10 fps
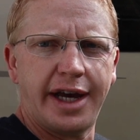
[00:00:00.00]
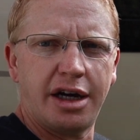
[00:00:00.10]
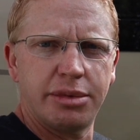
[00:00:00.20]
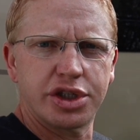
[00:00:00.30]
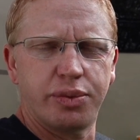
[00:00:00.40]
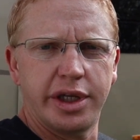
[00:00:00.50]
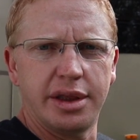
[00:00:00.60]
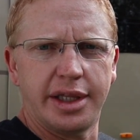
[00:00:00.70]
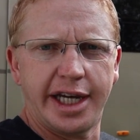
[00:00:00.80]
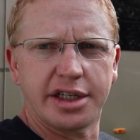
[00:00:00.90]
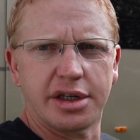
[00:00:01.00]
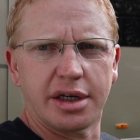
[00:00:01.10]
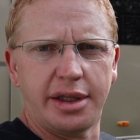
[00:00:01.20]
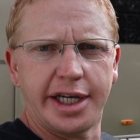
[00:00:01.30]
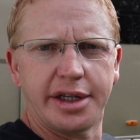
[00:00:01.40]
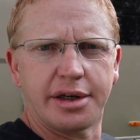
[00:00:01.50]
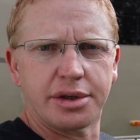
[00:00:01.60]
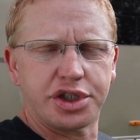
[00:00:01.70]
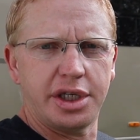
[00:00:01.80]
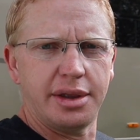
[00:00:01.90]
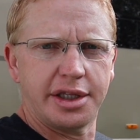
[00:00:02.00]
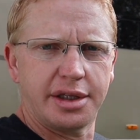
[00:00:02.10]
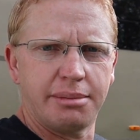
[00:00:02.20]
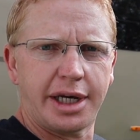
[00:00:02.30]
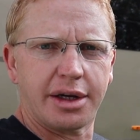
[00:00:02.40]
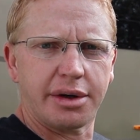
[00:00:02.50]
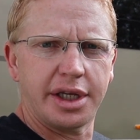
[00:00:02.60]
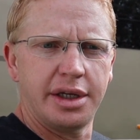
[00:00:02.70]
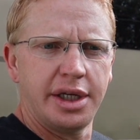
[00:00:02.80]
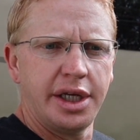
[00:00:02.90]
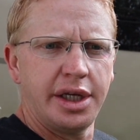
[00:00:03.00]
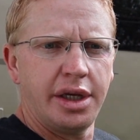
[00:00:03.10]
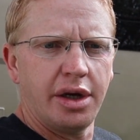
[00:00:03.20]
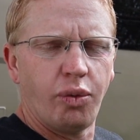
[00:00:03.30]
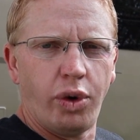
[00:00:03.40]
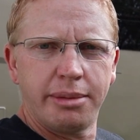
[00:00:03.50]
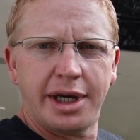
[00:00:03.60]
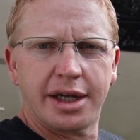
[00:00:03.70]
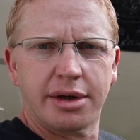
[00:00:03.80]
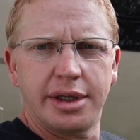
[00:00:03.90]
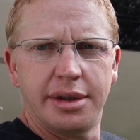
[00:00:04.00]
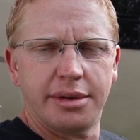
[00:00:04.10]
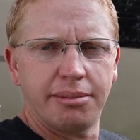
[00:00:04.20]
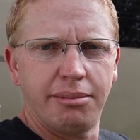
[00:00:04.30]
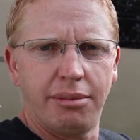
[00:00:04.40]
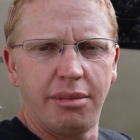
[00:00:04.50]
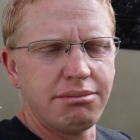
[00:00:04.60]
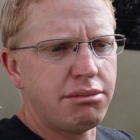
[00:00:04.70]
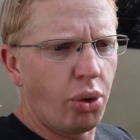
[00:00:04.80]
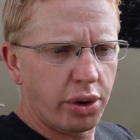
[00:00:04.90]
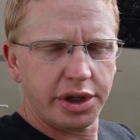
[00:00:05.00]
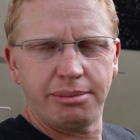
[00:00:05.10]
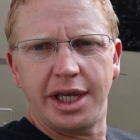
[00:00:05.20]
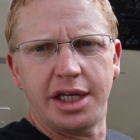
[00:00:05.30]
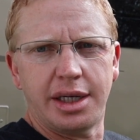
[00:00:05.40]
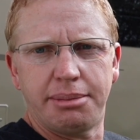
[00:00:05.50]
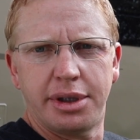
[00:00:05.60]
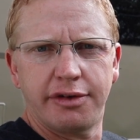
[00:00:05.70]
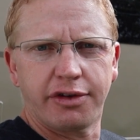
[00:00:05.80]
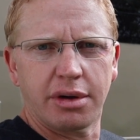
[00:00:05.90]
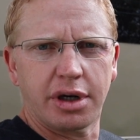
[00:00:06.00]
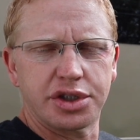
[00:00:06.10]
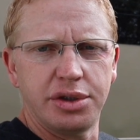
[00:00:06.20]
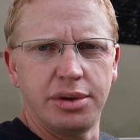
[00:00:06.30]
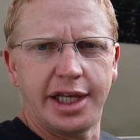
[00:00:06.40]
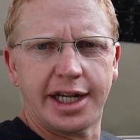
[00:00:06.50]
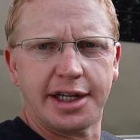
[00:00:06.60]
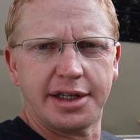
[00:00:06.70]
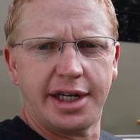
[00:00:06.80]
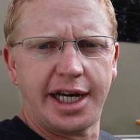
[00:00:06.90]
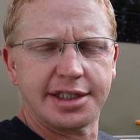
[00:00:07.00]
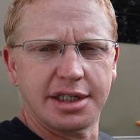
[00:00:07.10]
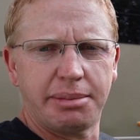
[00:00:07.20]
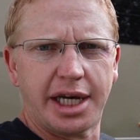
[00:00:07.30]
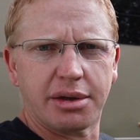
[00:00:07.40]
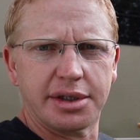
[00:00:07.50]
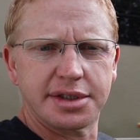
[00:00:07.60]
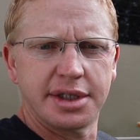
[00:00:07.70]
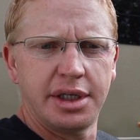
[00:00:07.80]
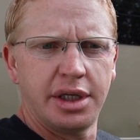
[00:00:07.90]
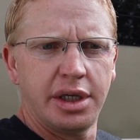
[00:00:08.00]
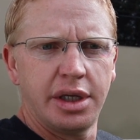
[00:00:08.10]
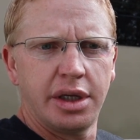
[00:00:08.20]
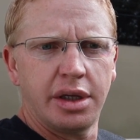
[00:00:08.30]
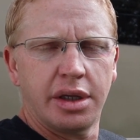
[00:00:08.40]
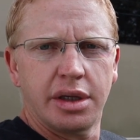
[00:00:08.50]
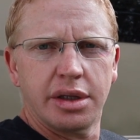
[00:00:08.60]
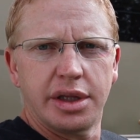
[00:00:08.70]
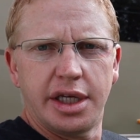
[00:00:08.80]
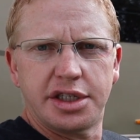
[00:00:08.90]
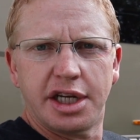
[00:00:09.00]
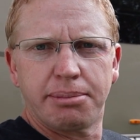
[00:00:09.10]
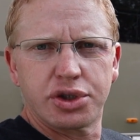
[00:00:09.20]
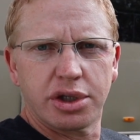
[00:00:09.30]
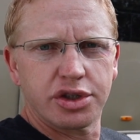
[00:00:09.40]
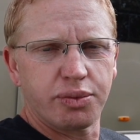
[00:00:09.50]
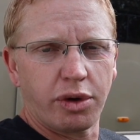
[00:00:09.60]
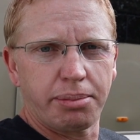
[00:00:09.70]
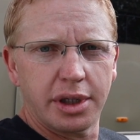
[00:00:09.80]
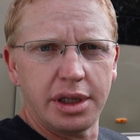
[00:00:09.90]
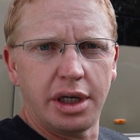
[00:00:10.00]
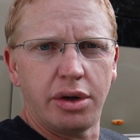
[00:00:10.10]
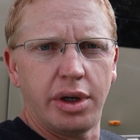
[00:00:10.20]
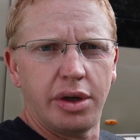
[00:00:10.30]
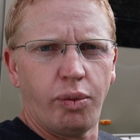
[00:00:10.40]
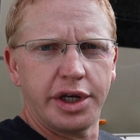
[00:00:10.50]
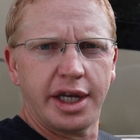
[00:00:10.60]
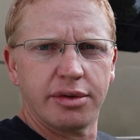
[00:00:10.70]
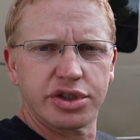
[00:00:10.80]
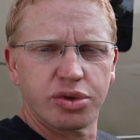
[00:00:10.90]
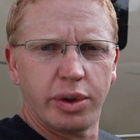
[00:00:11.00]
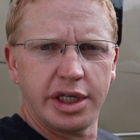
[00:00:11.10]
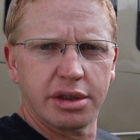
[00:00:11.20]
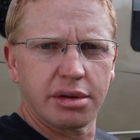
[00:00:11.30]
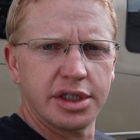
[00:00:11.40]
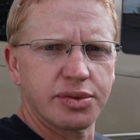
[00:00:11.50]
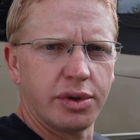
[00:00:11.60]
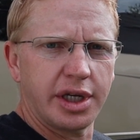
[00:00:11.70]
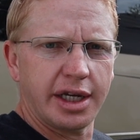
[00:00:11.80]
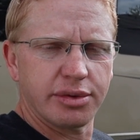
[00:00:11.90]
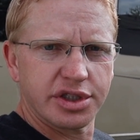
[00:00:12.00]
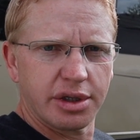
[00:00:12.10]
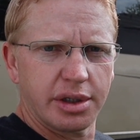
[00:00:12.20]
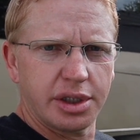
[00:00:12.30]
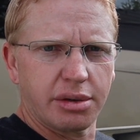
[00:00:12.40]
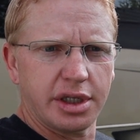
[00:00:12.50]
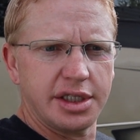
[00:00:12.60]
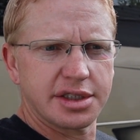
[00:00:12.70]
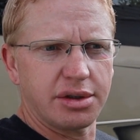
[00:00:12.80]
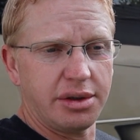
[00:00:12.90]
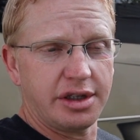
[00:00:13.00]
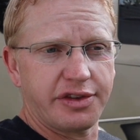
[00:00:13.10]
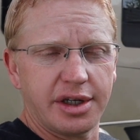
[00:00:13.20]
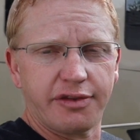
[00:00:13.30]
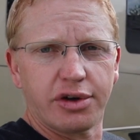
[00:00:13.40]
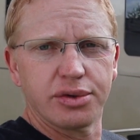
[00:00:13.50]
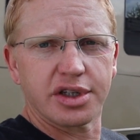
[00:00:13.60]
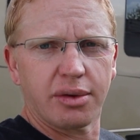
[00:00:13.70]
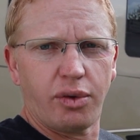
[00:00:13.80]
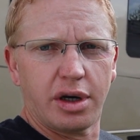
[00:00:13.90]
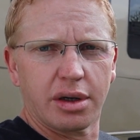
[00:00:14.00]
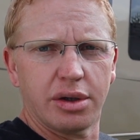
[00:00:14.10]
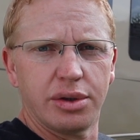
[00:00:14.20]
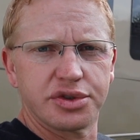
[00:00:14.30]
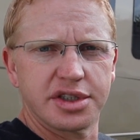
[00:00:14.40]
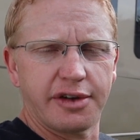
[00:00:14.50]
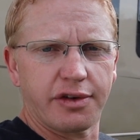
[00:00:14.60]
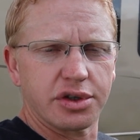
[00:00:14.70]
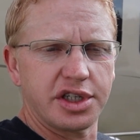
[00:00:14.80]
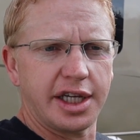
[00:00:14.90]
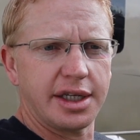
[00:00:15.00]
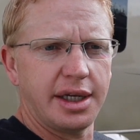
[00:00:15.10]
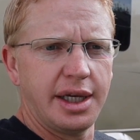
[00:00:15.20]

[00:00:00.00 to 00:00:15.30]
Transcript: how much we liked our Lion Energy lithium battery. 1 battery more than made up for our 2 lead acid batteries. The temperatures were pretty low. One night was 20 degrees, one night was 30 degrees, cold enough that it froze our water hose the first night.